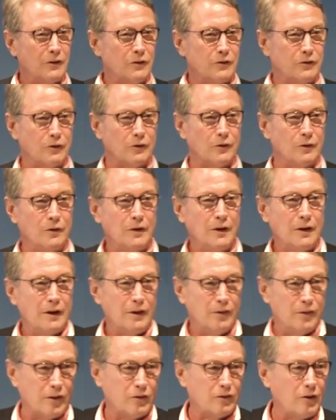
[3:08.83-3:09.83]
So
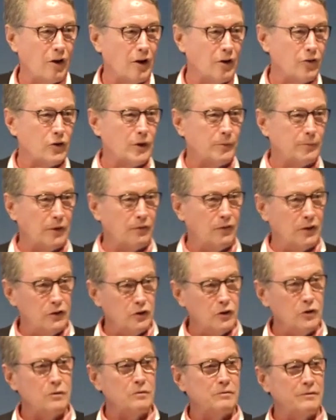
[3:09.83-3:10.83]
this concept of a
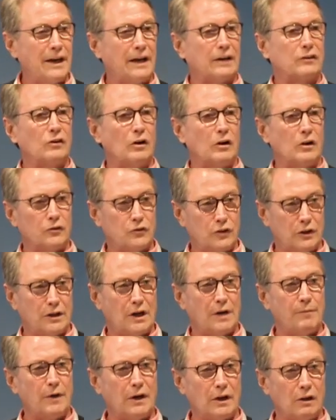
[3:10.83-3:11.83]
new technology
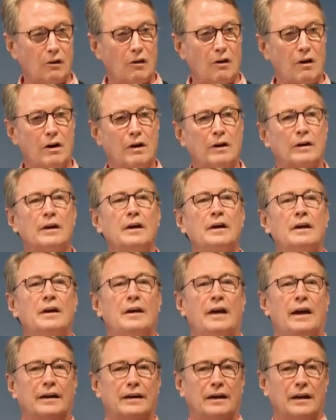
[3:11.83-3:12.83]
coming along
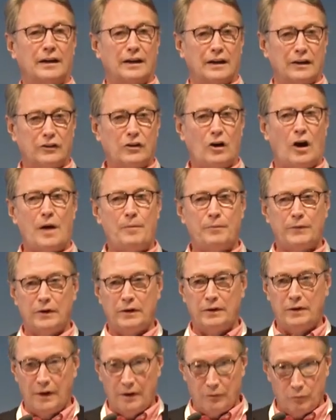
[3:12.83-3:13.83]
and getting
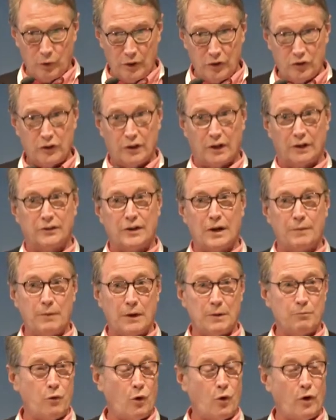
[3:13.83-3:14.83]
adopted and reaching a
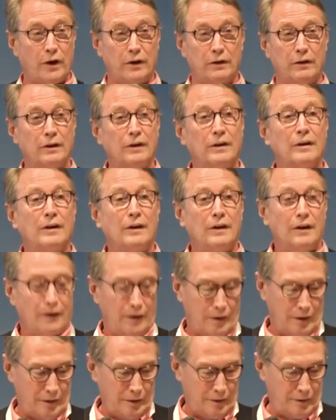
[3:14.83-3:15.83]
tipping point
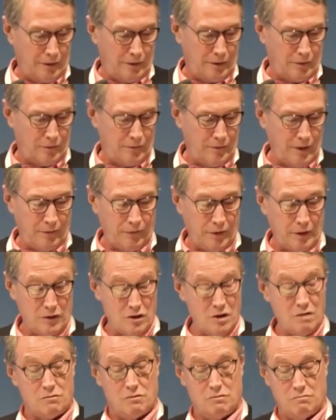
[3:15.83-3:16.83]
is nothing
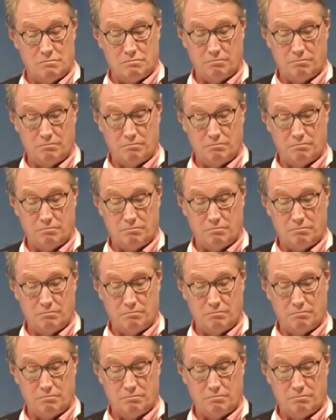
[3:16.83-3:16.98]
new.